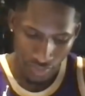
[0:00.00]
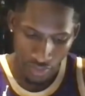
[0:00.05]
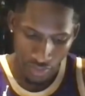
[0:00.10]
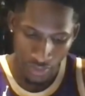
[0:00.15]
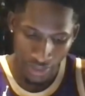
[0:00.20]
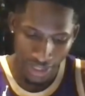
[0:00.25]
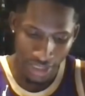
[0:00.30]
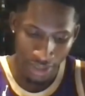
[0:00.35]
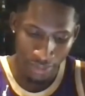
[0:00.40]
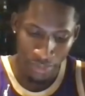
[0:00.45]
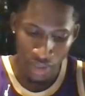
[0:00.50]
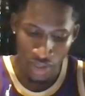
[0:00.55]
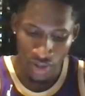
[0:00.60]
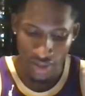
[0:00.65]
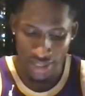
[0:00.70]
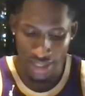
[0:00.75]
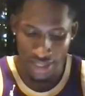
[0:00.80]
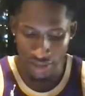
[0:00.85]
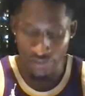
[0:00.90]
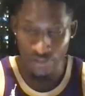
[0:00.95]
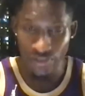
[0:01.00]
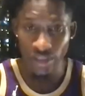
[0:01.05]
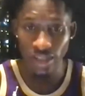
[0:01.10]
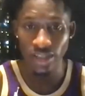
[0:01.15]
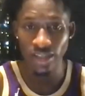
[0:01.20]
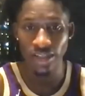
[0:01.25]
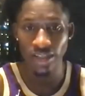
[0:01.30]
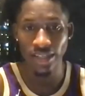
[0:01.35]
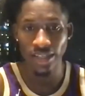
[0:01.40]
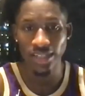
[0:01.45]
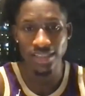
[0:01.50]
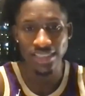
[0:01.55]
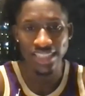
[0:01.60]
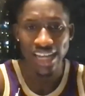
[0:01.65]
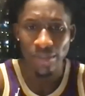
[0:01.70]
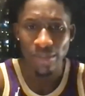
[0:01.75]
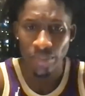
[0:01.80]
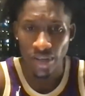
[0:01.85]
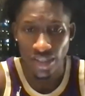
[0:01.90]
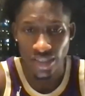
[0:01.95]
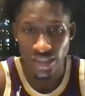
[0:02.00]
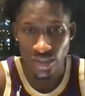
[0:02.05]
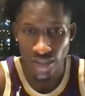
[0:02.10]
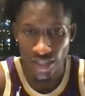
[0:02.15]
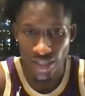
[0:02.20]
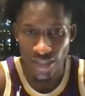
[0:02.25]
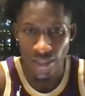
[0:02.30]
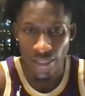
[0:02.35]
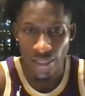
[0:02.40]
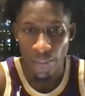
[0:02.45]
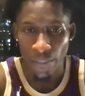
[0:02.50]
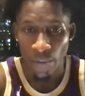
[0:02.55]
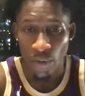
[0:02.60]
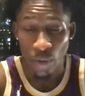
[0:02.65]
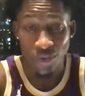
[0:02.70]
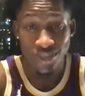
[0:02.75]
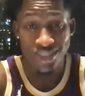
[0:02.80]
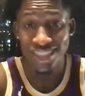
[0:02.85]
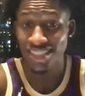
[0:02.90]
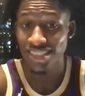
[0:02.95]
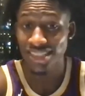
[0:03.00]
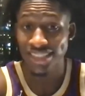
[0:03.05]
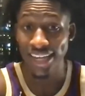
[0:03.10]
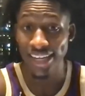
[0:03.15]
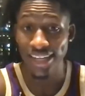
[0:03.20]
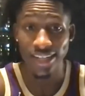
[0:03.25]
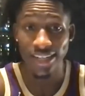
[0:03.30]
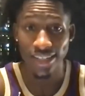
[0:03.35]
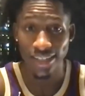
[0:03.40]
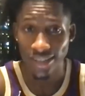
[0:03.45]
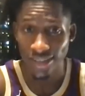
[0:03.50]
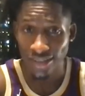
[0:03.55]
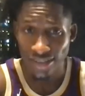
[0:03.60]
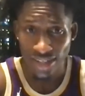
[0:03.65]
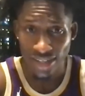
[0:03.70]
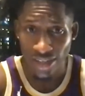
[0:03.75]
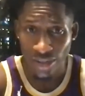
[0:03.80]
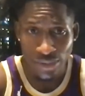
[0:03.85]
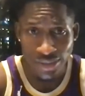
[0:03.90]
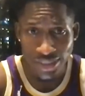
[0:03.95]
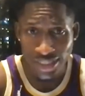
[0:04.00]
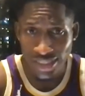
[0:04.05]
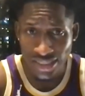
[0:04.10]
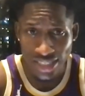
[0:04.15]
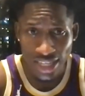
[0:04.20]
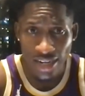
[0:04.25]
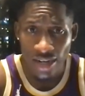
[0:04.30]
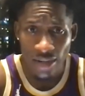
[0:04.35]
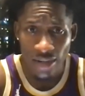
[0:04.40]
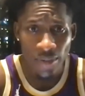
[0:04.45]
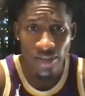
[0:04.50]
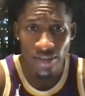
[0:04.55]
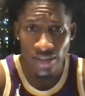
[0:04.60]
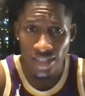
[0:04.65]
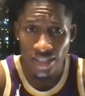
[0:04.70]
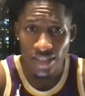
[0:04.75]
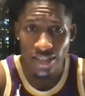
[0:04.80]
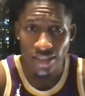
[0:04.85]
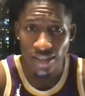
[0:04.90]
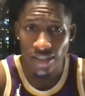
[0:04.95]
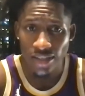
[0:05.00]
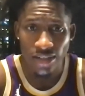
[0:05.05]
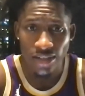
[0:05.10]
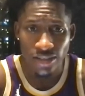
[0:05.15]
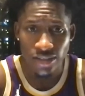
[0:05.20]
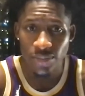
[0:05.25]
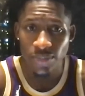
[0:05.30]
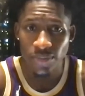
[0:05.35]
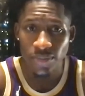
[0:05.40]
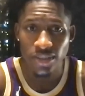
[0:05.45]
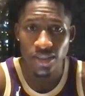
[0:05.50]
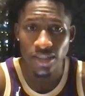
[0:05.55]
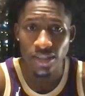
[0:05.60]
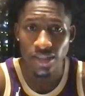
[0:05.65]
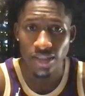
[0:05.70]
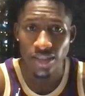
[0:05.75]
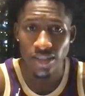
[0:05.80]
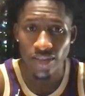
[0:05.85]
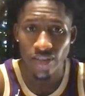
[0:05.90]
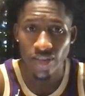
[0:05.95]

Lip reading: All right, let me know how y'all feeling in the chat box, right? Who's excited? Like, who's excited about that? 100%.